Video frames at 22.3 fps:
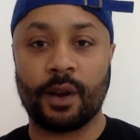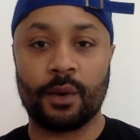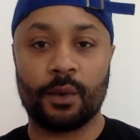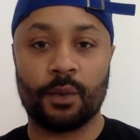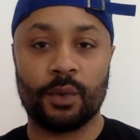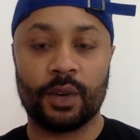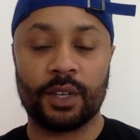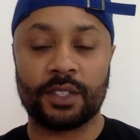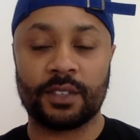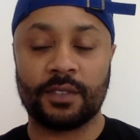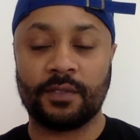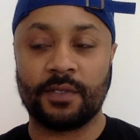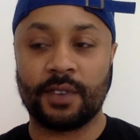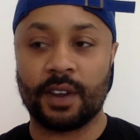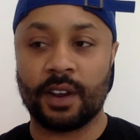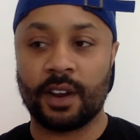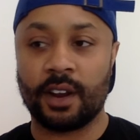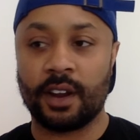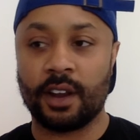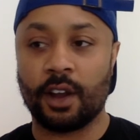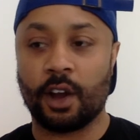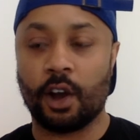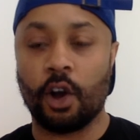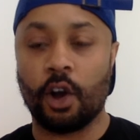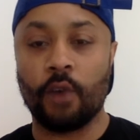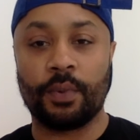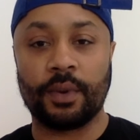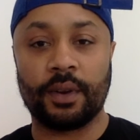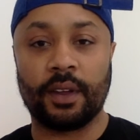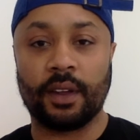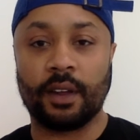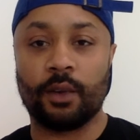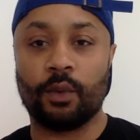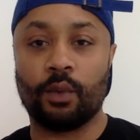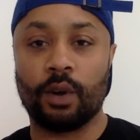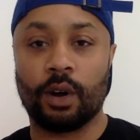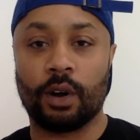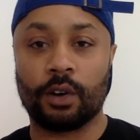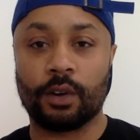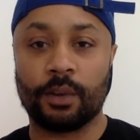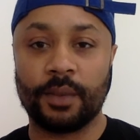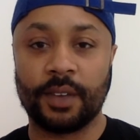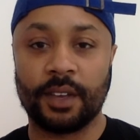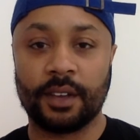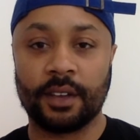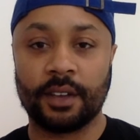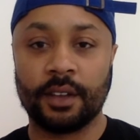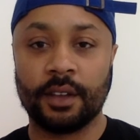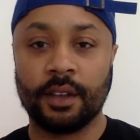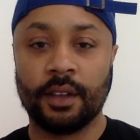Wasn't very open and welcoming.